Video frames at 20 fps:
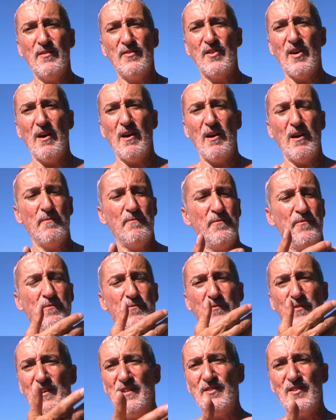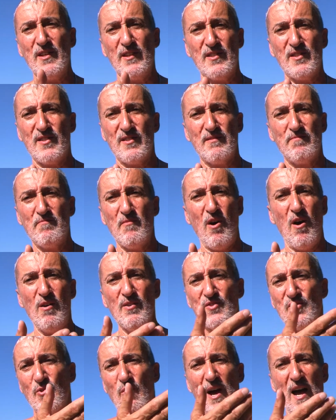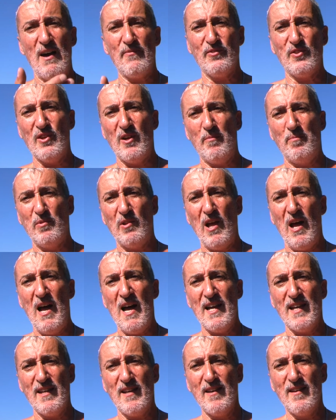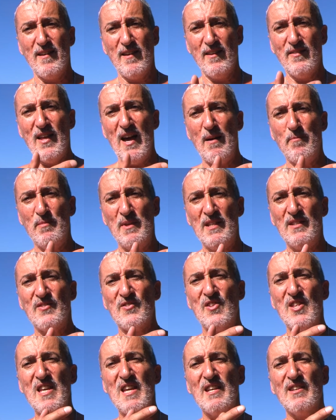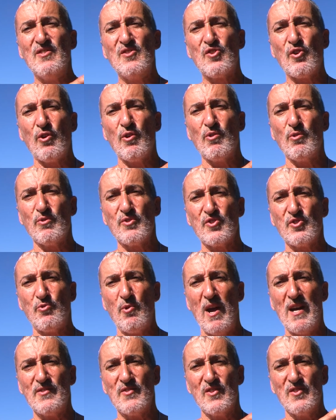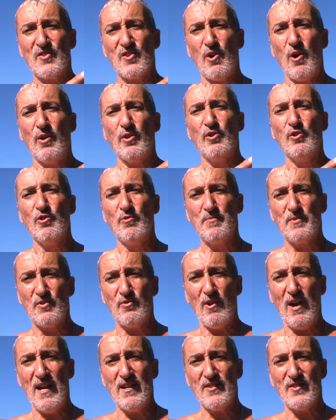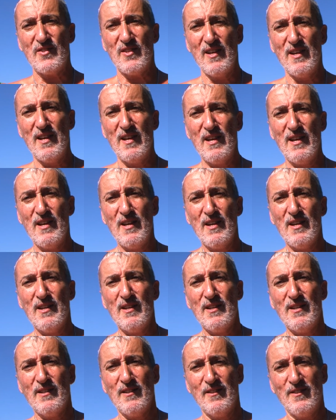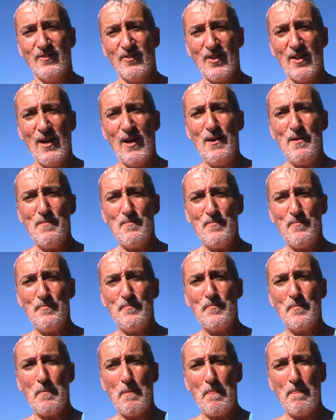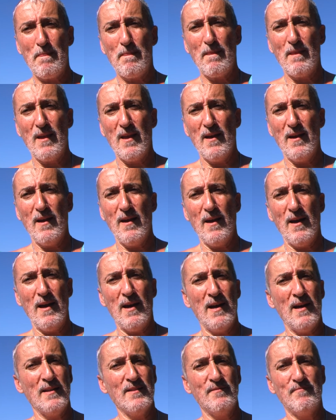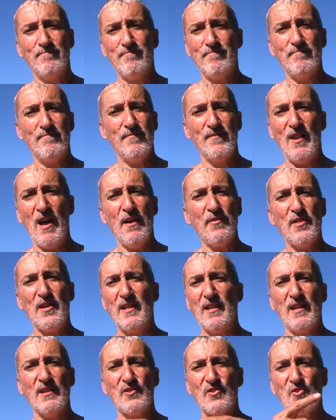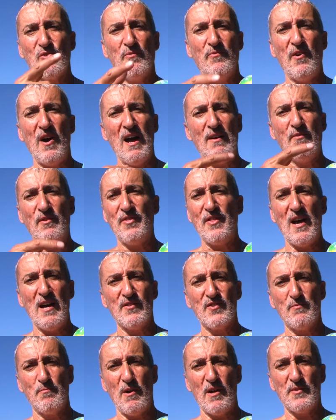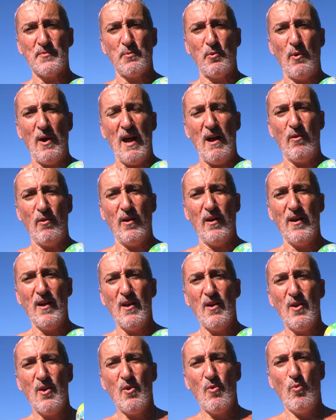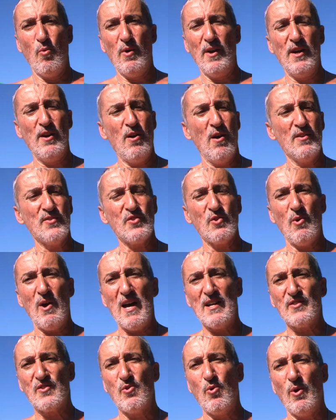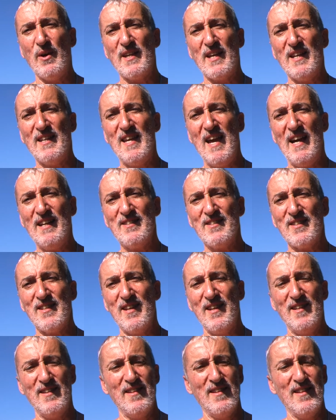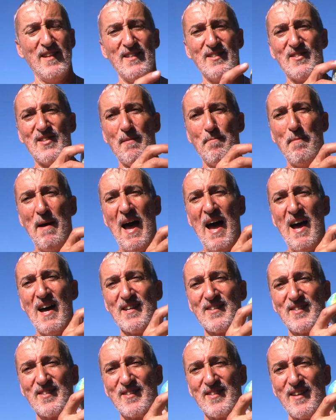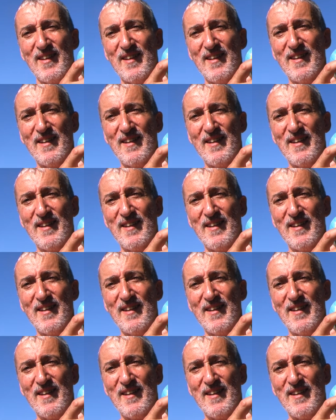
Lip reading: the physics also have to apply. And that means the internal stress, it's called hoop stress. Okay? And nothing can survive 1,000 miles per hour. What it also has going against it is the mass.